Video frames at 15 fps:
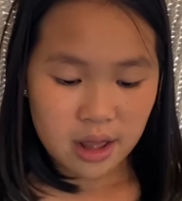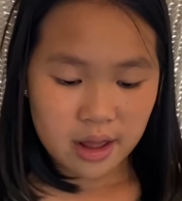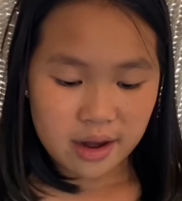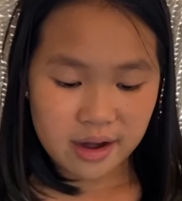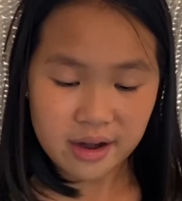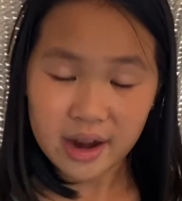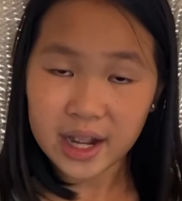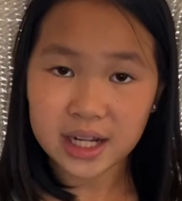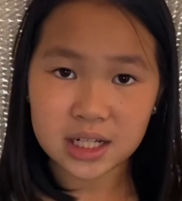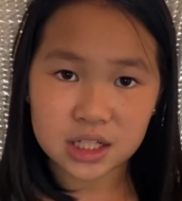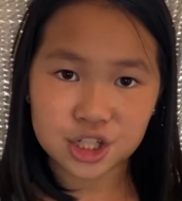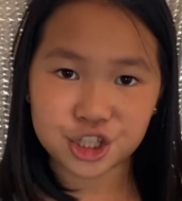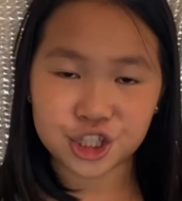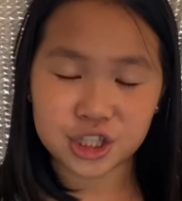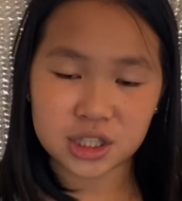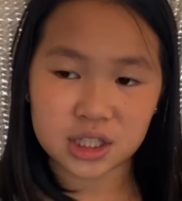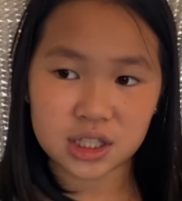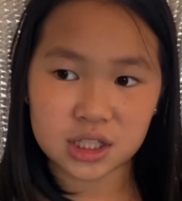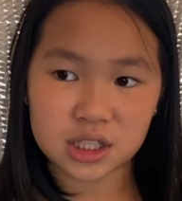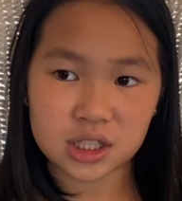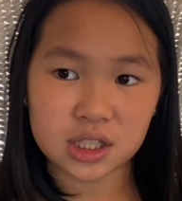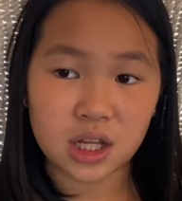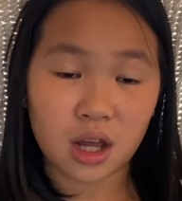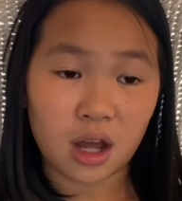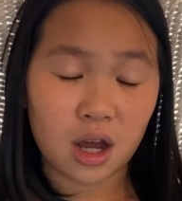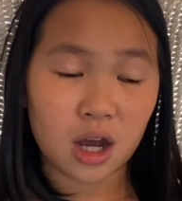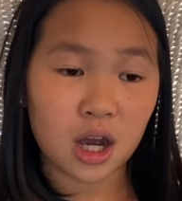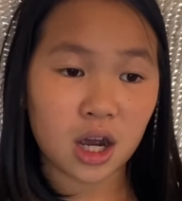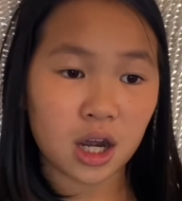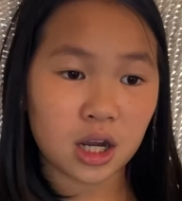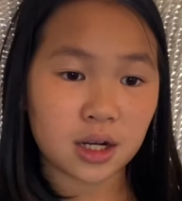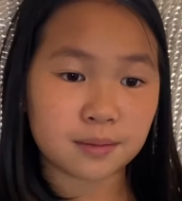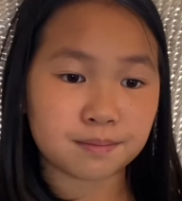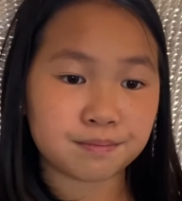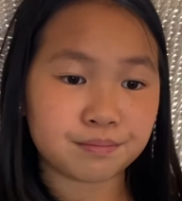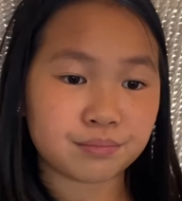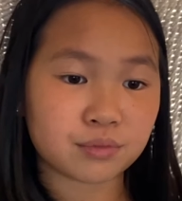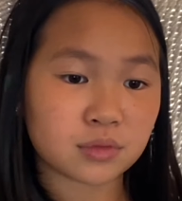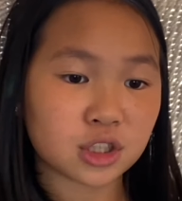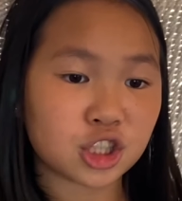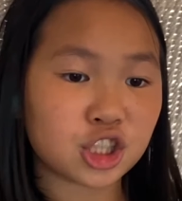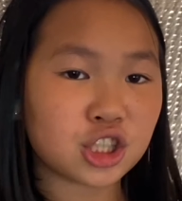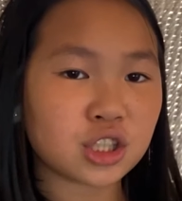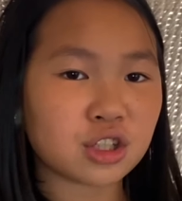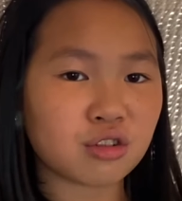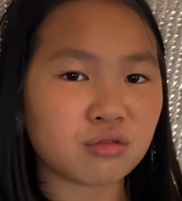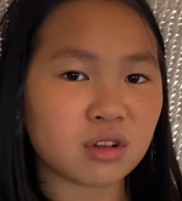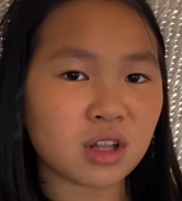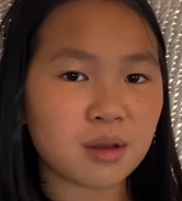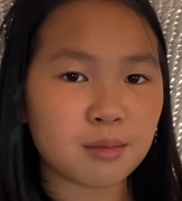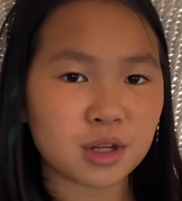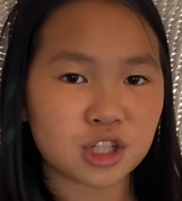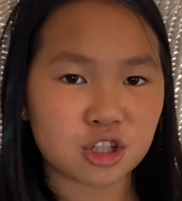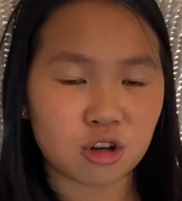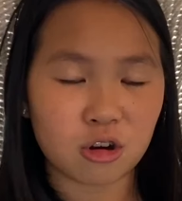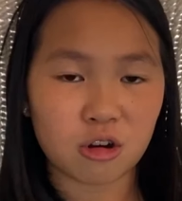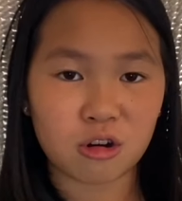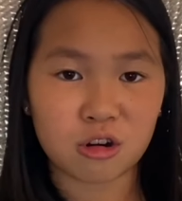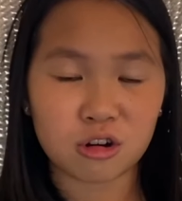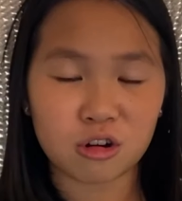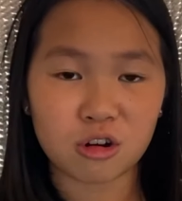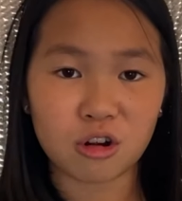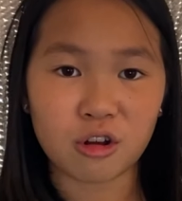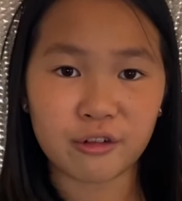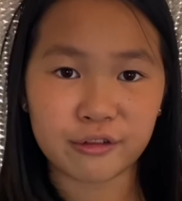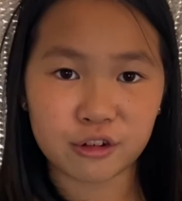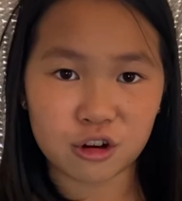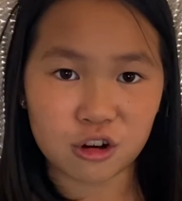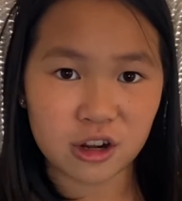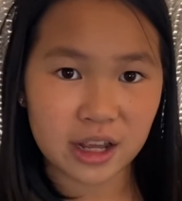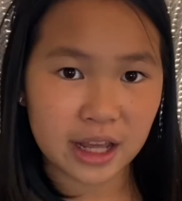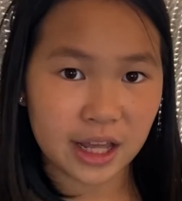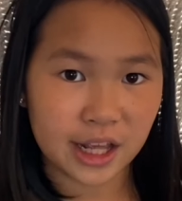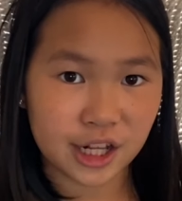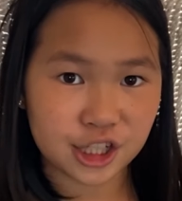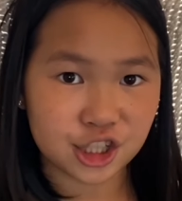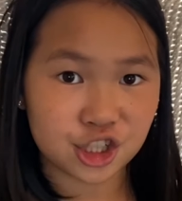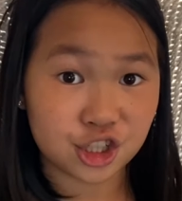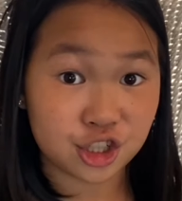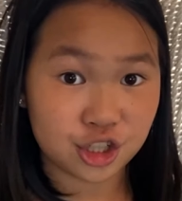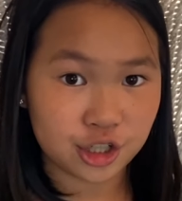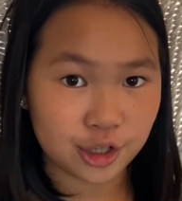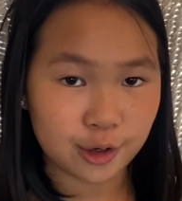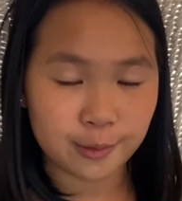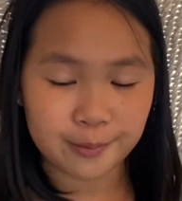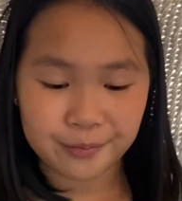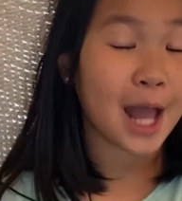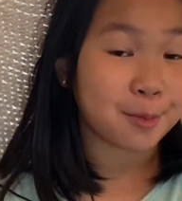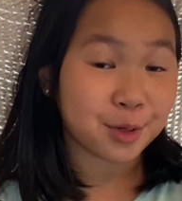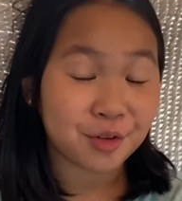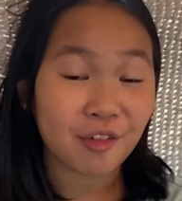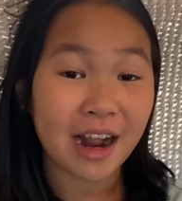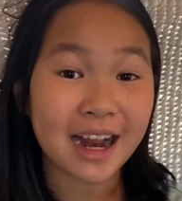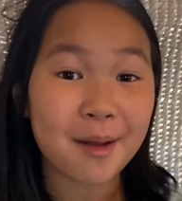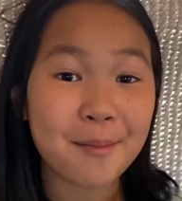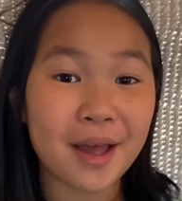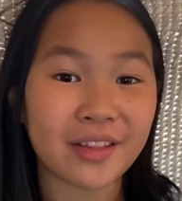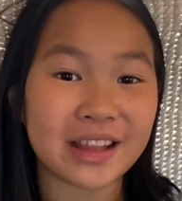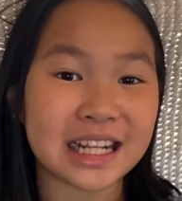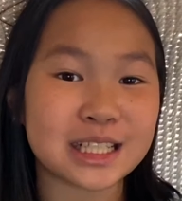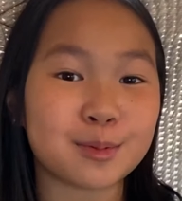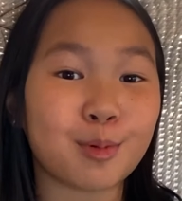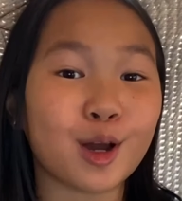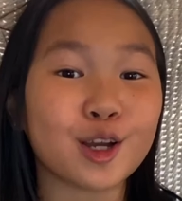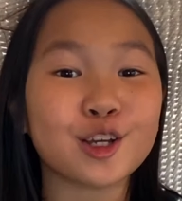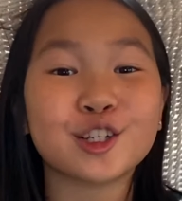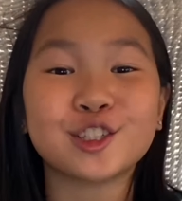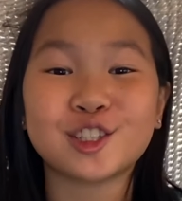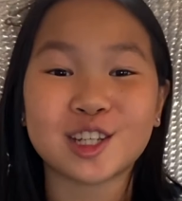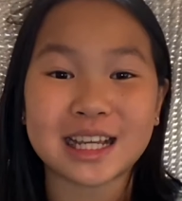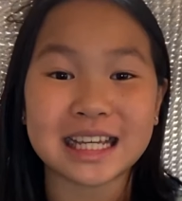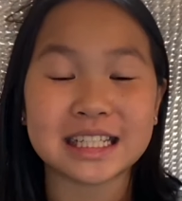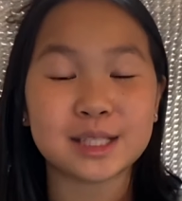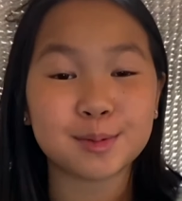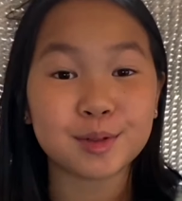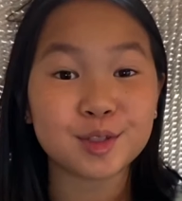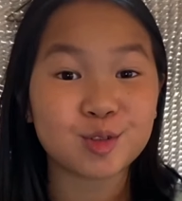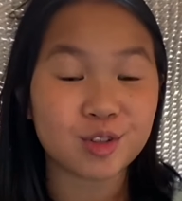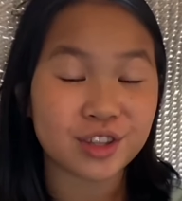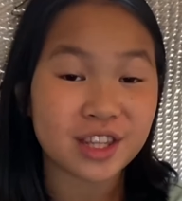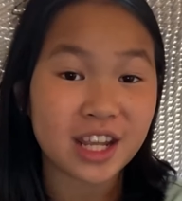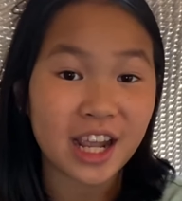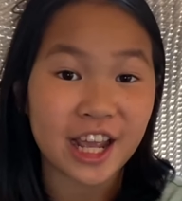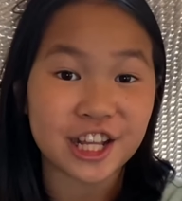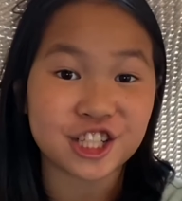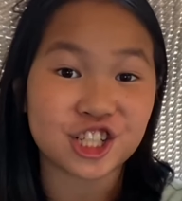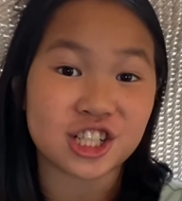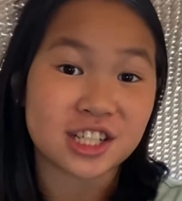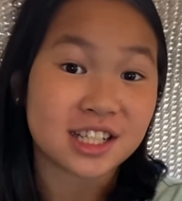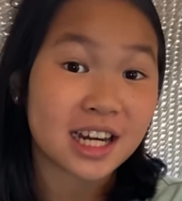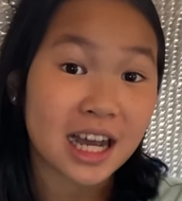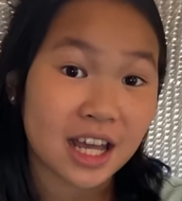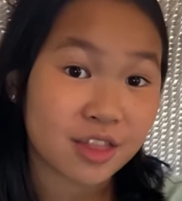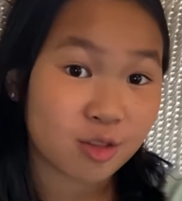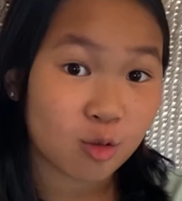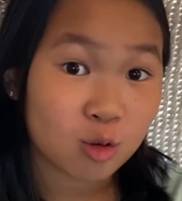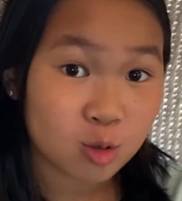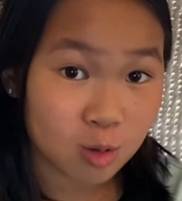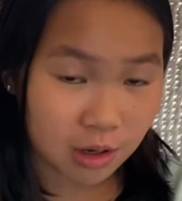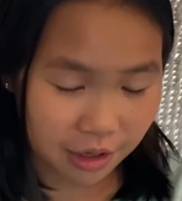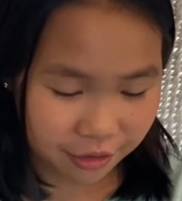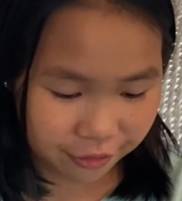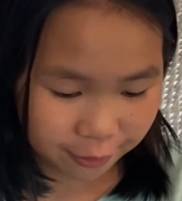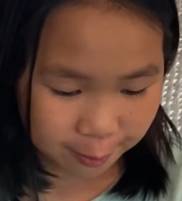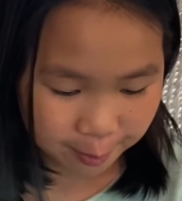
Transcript: nice. She's, um, She's a really mature girl for her age, too. I would recommend this book to kids between the ages 9 through 12.